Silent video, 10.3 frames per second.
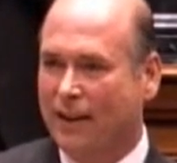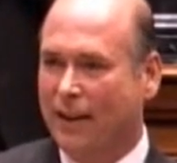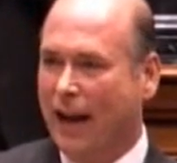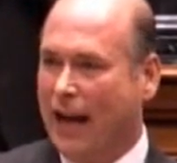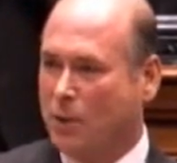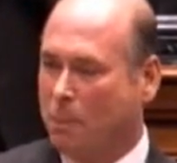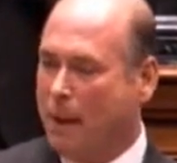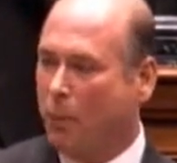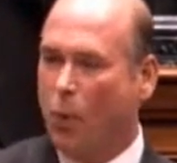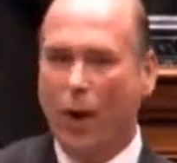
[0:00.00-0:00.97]
As
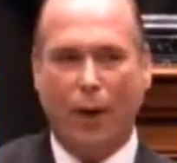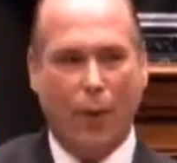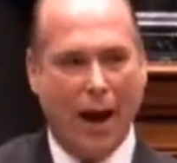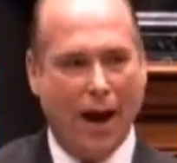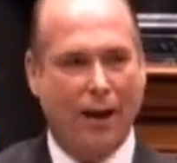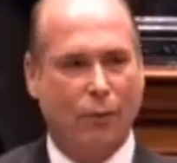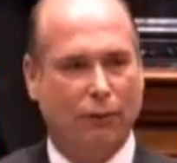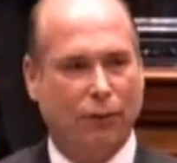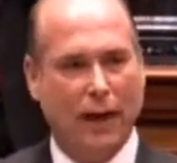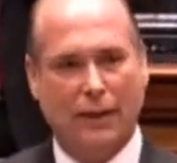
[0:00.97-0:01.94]
people went around and
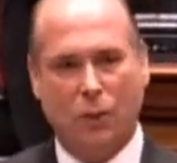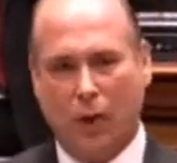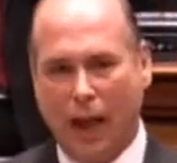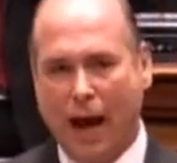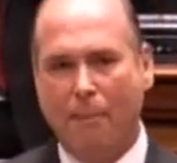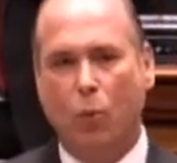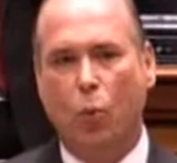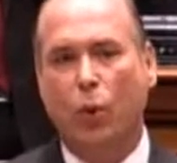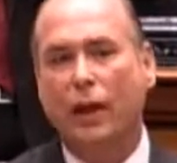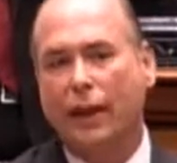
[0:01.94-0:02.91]
reflected, well, I'm
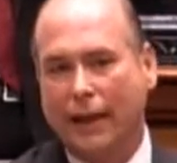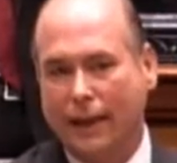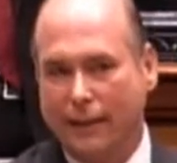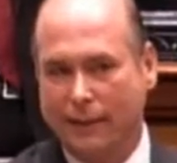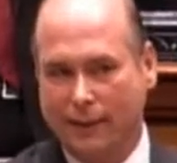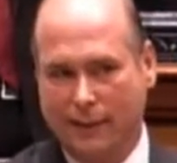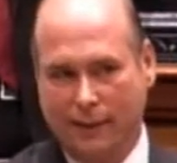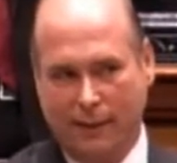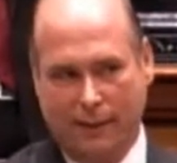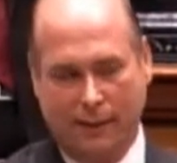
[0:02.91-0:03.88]
willing
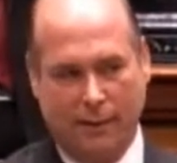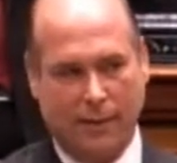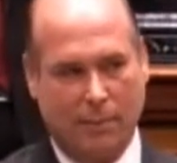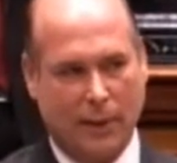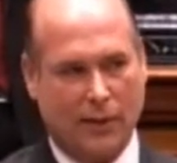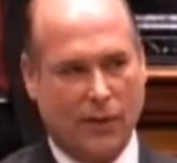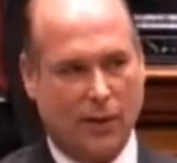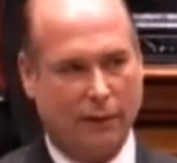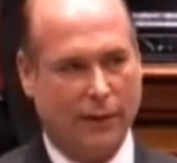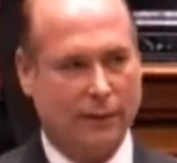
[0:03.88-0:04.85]
to be a
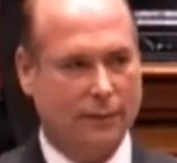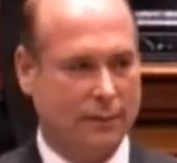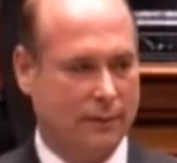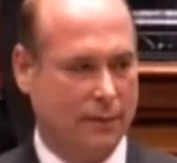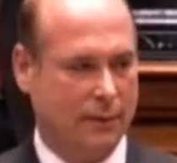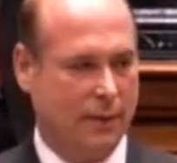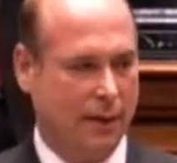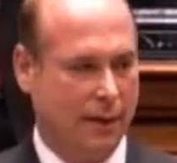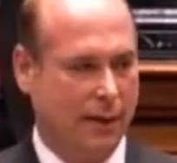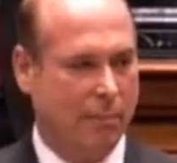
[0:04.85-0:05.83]
servant,
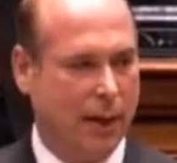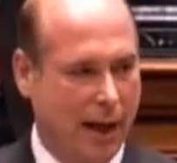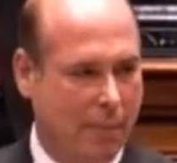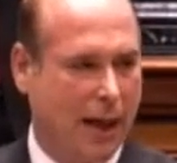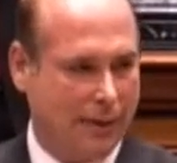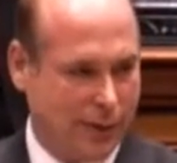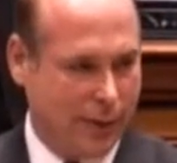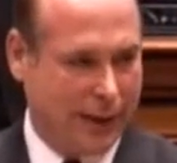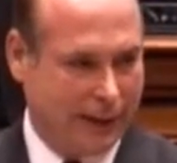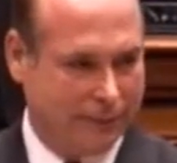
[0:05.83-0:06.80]
but am I doing it?